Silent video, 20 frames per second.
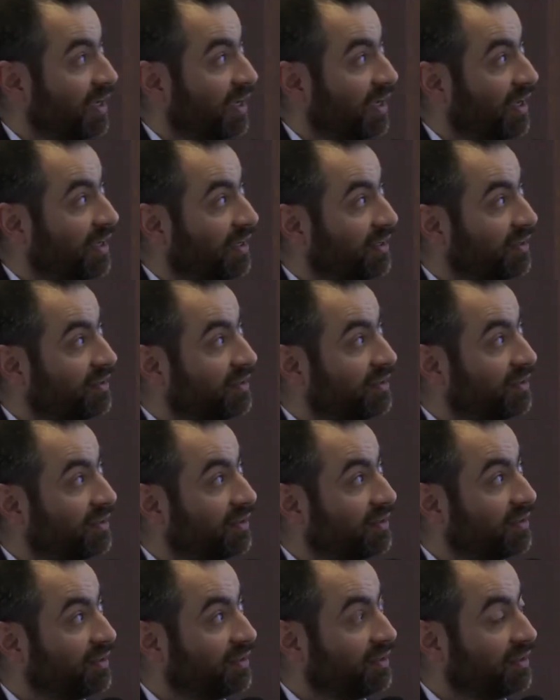And
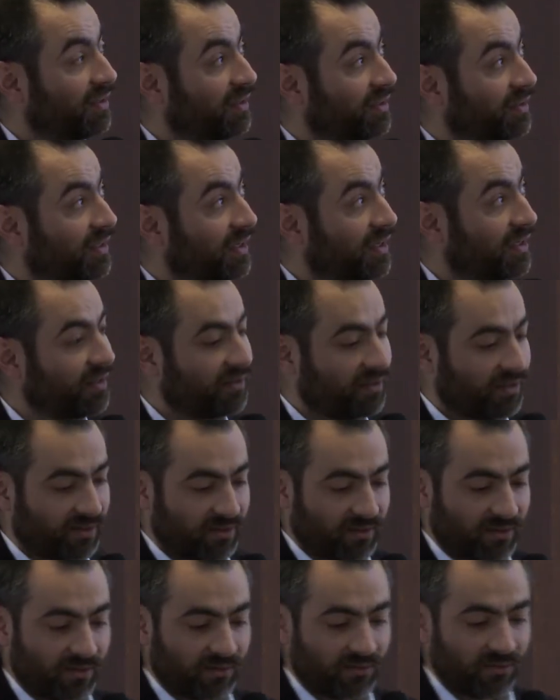
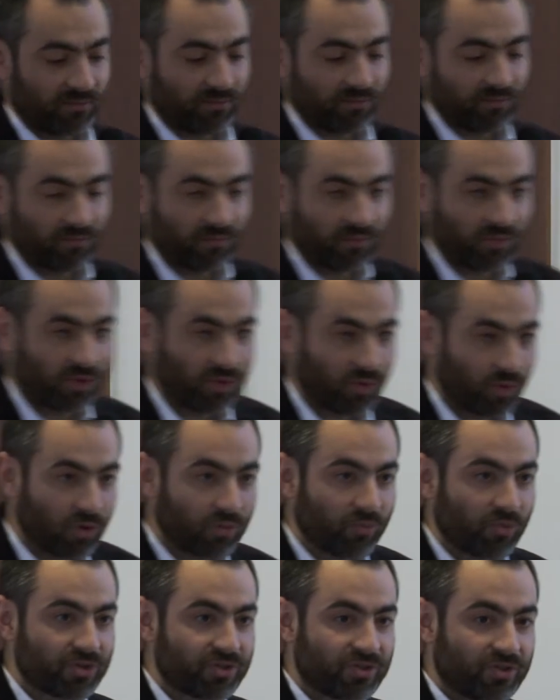then
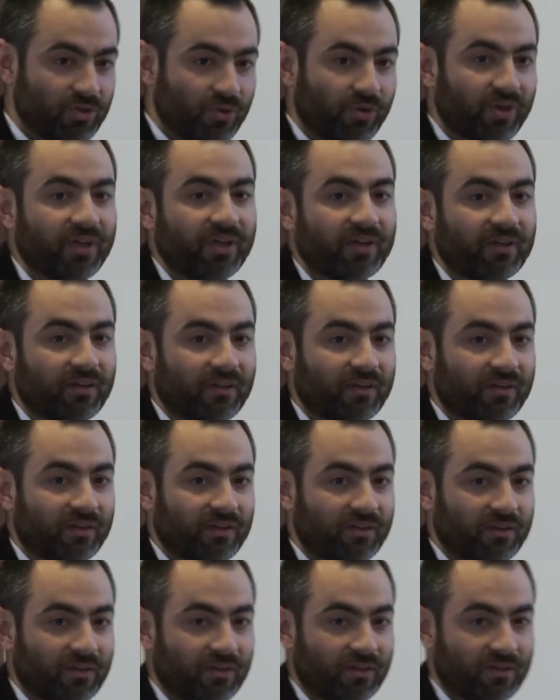almost during
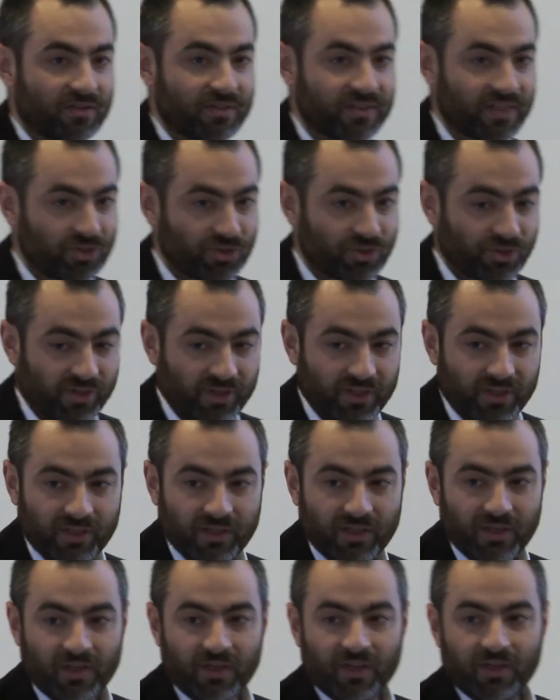a century,
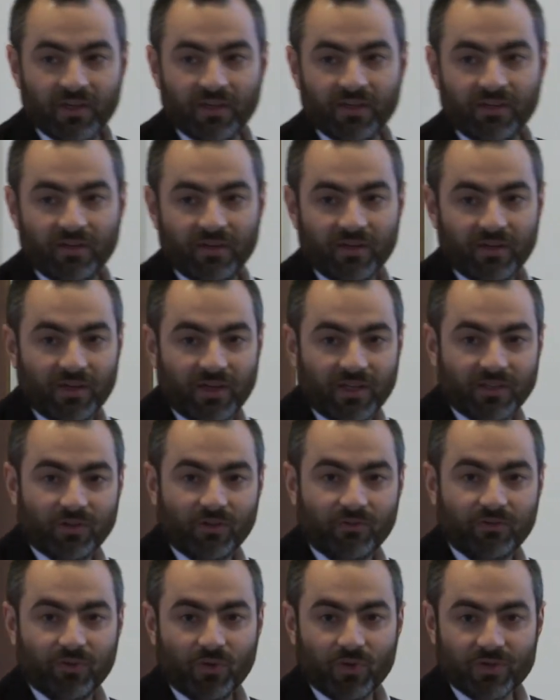a lot
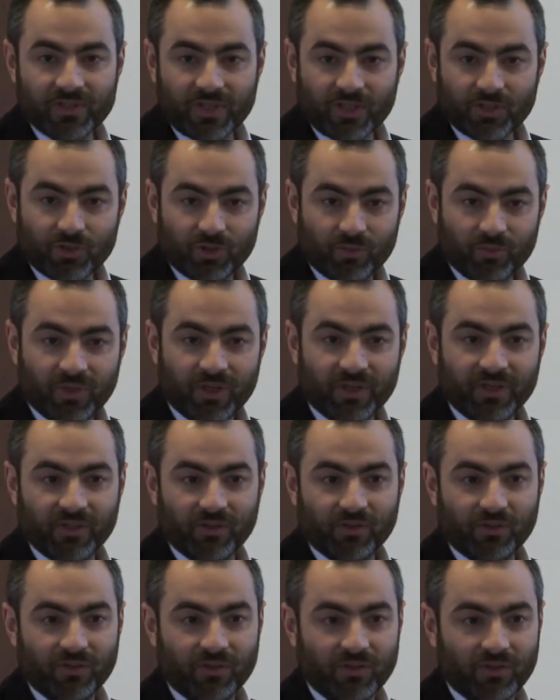of construction
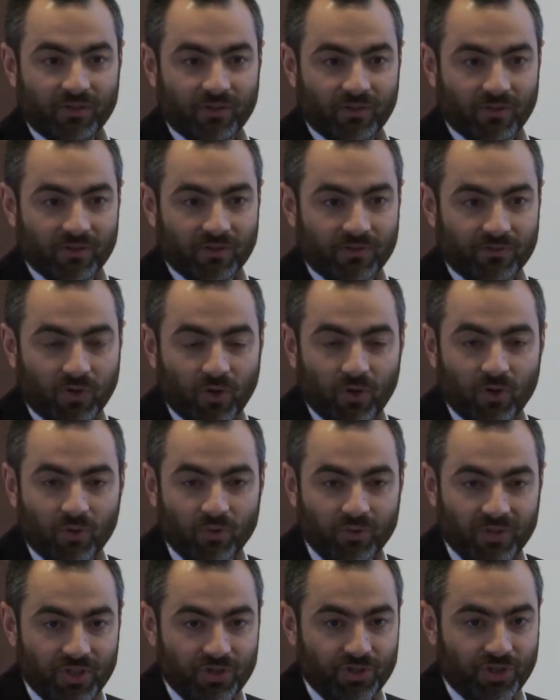period
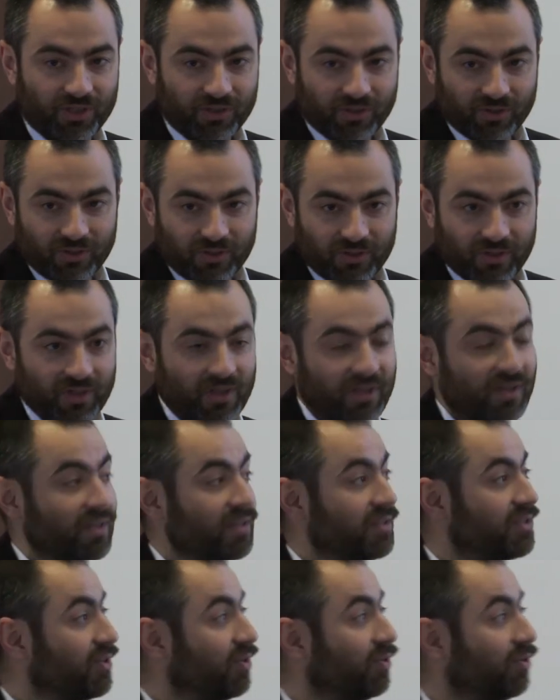followed each other.
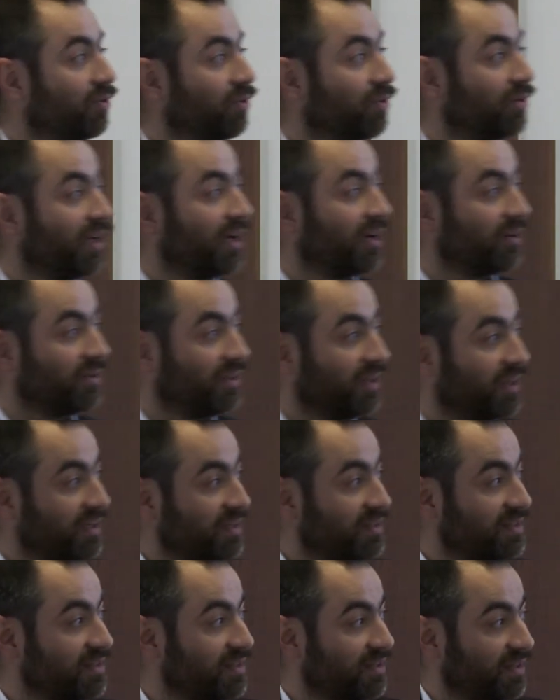So
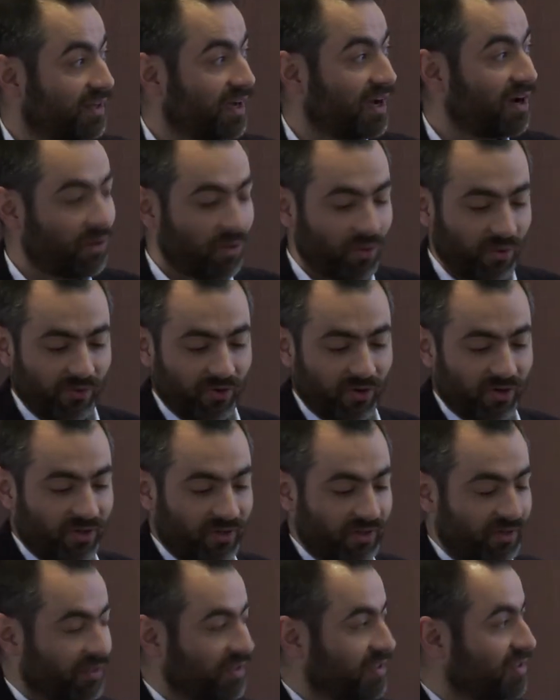nowadays,
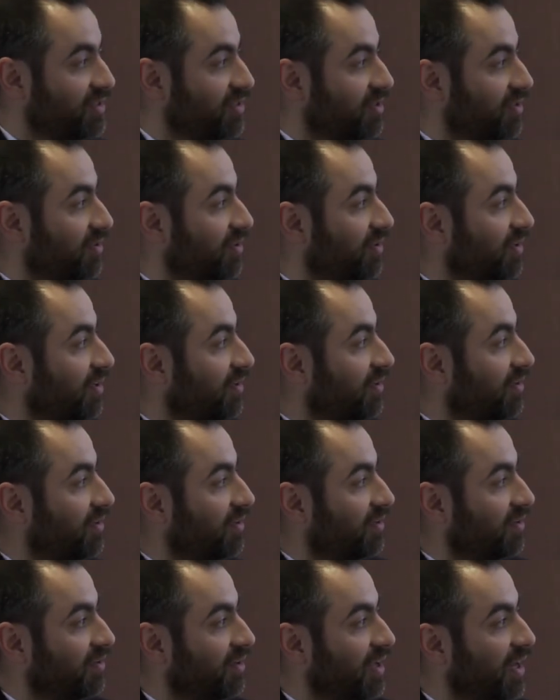however, this
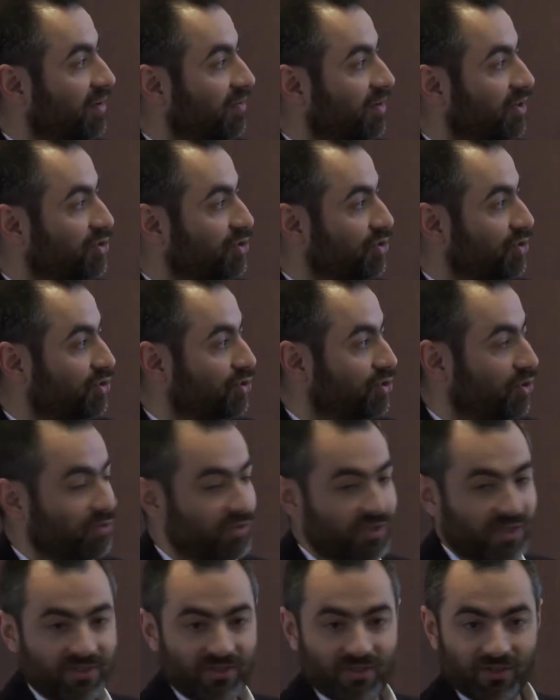elevation
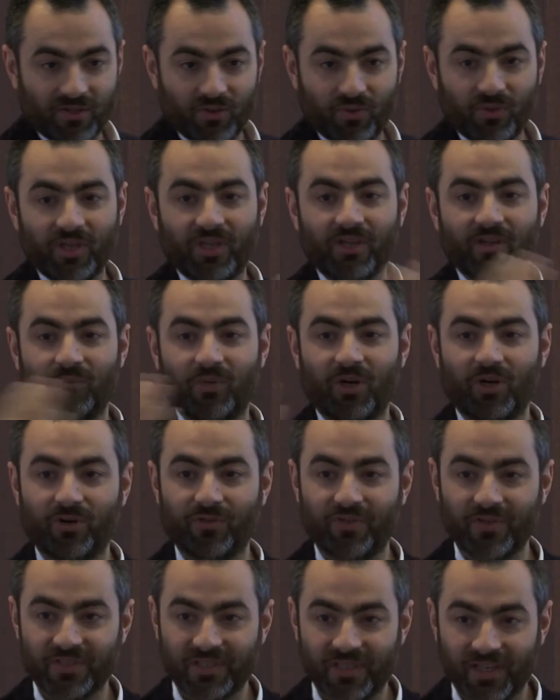shows us a unique
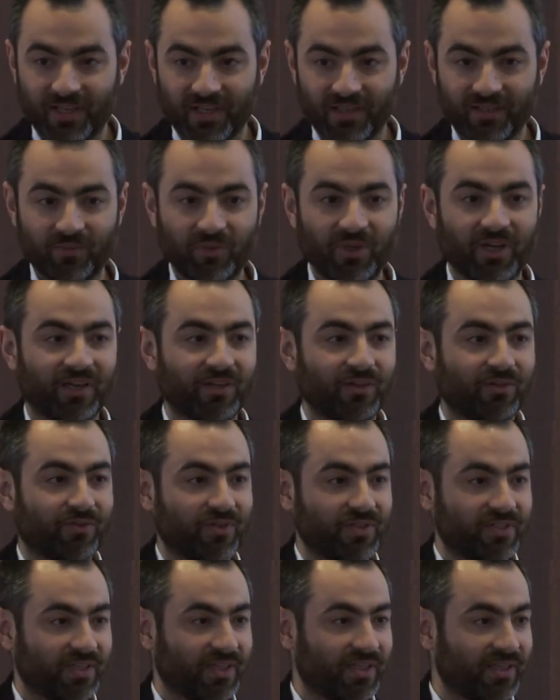Baroque facade. Behind the
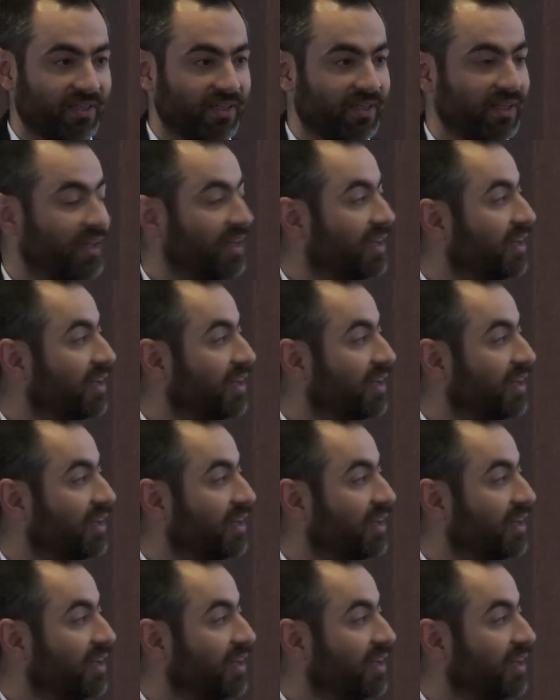facade,